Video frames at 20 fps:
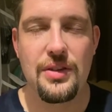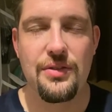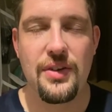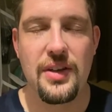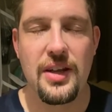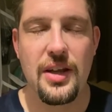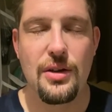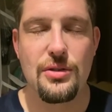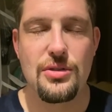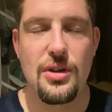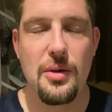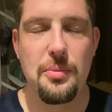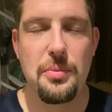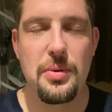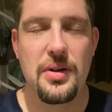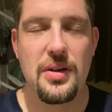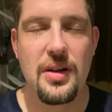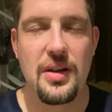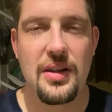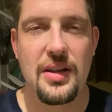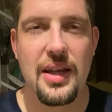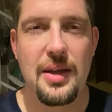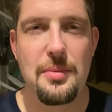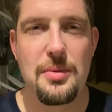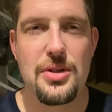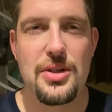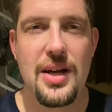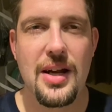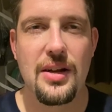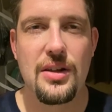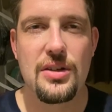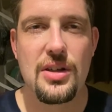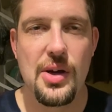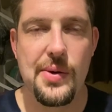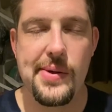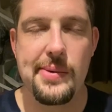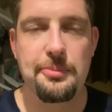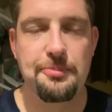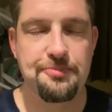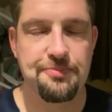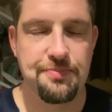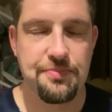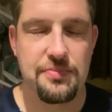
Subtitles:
videos up and keep the channel going.